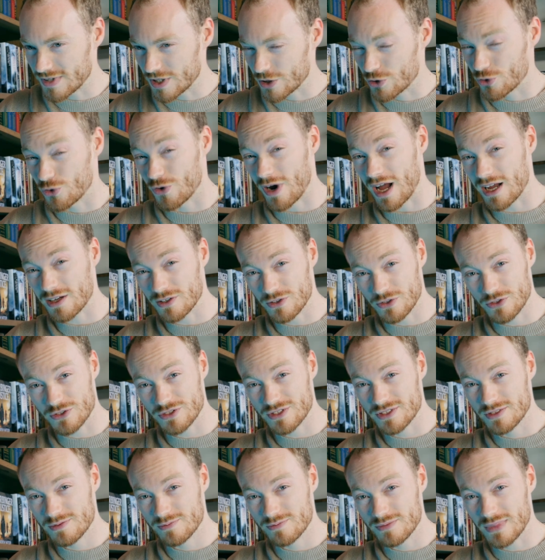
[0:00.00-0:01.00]

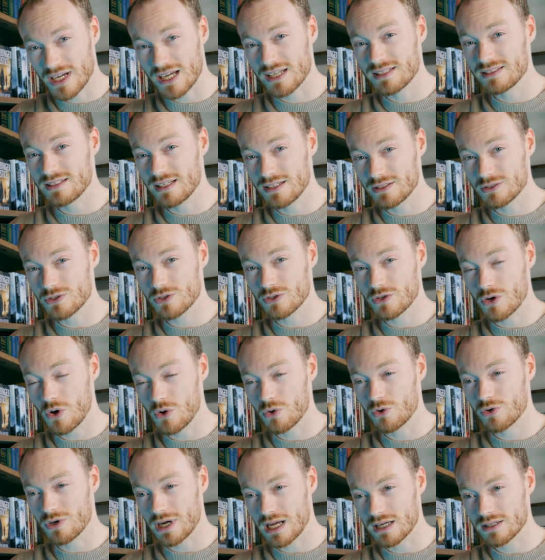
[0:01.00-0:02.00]
cracklers, I think they're
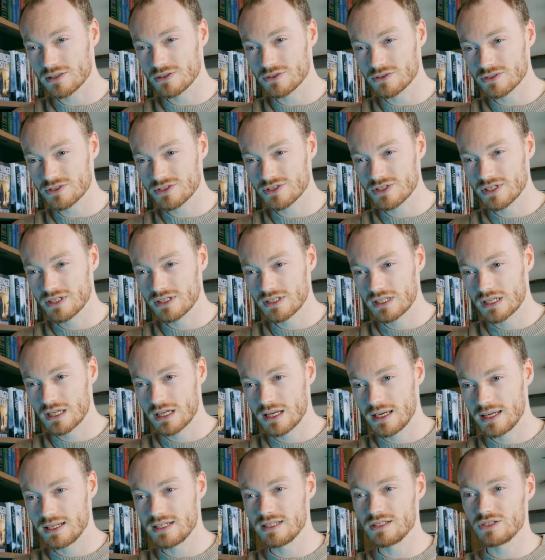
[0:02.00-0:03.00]
called cracklers,
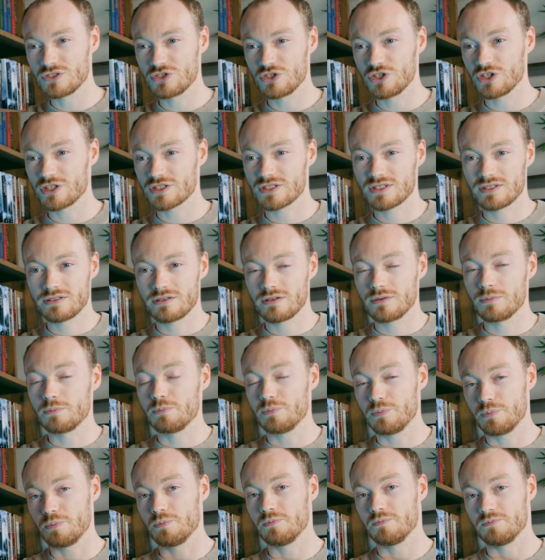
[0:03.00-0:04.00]
and it's just
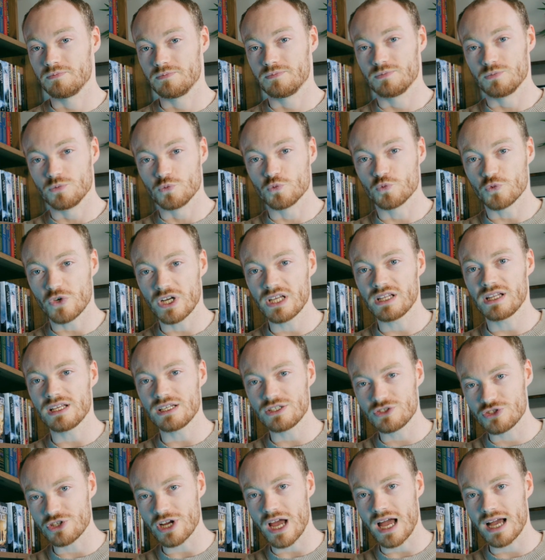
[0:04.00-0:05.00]
really
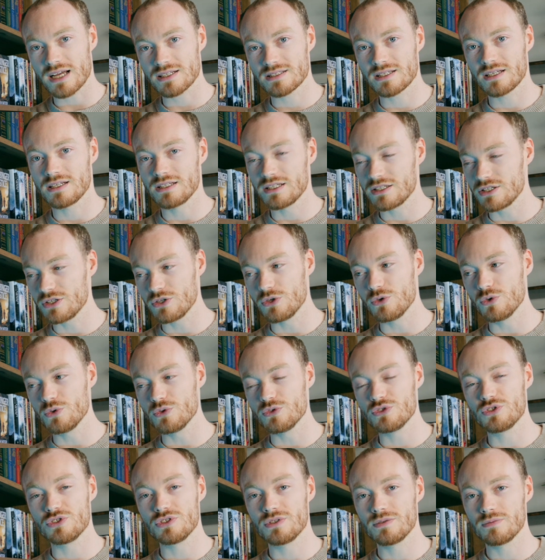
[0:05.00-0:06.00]
jacked and
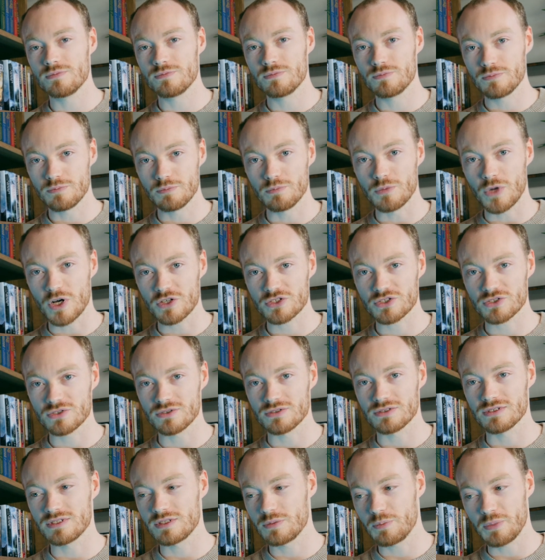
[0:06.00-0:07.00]
huge
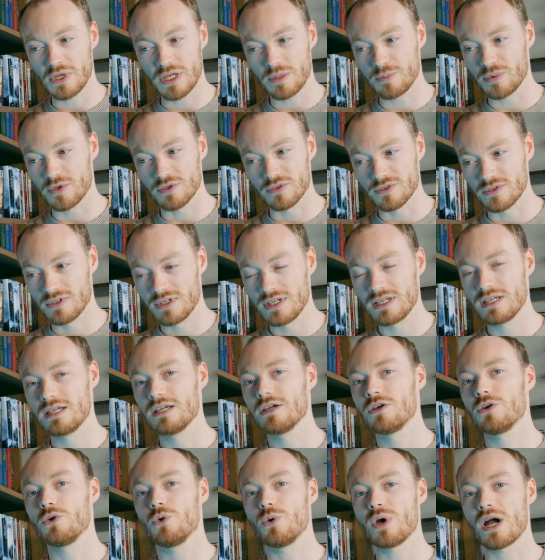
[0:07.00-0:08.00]
muscled people
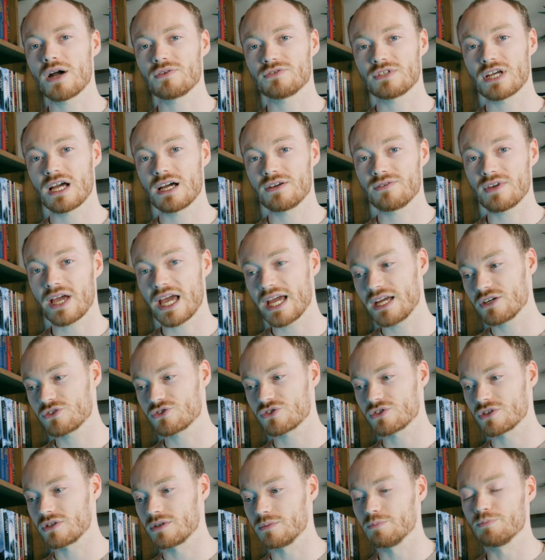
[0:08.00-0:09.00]
who have to have
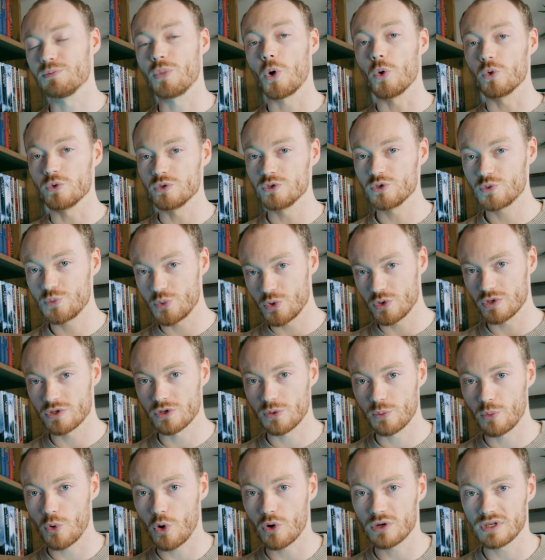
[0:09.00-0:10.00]
extra bones put in their
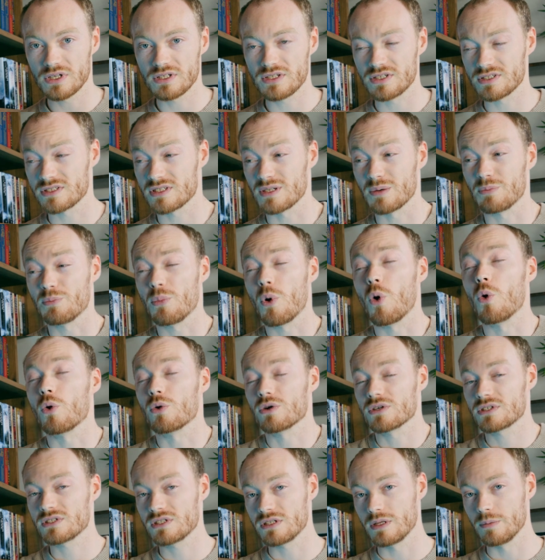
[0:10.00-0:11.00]
body to
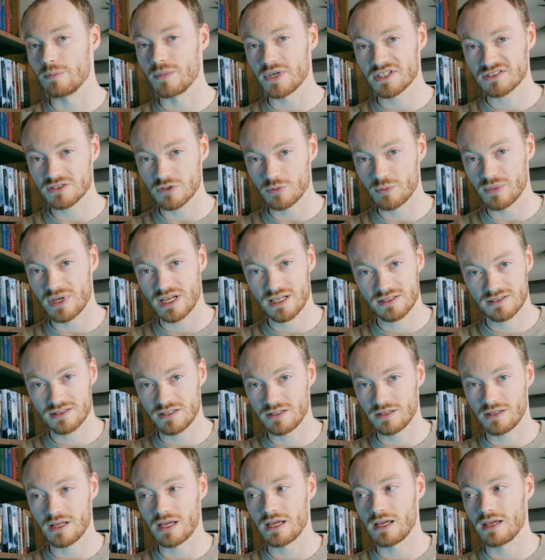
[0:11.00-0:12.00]
support the muscle mass
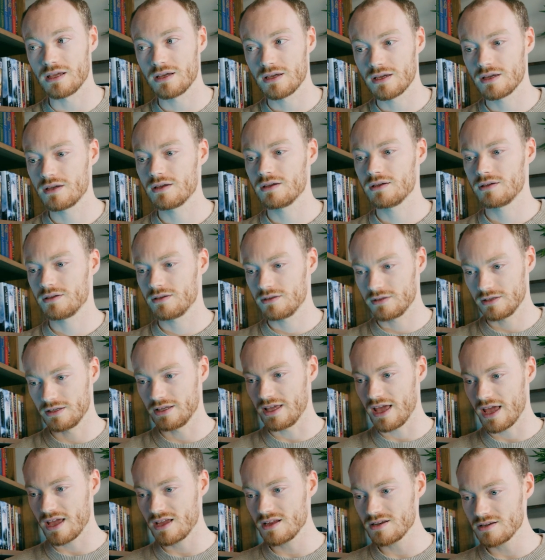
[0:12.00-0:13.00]
that they
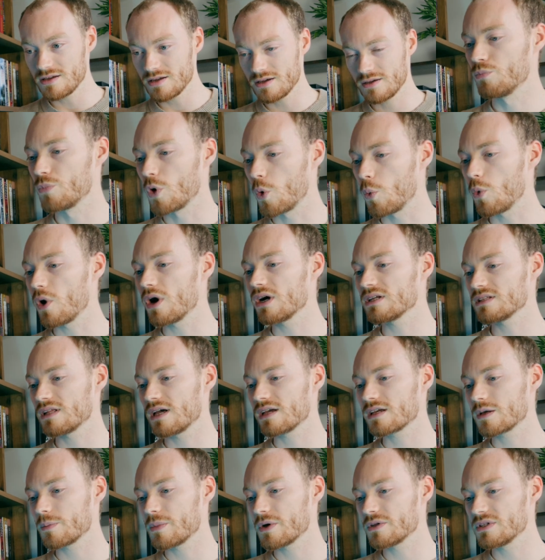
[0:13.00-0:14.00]
gain. But what I
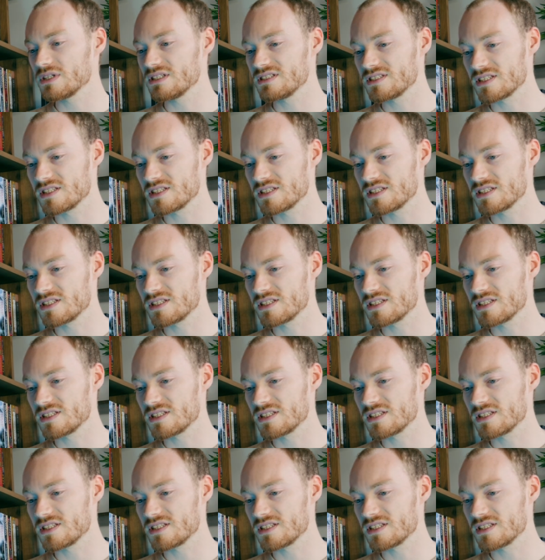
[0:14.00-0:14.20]
like about these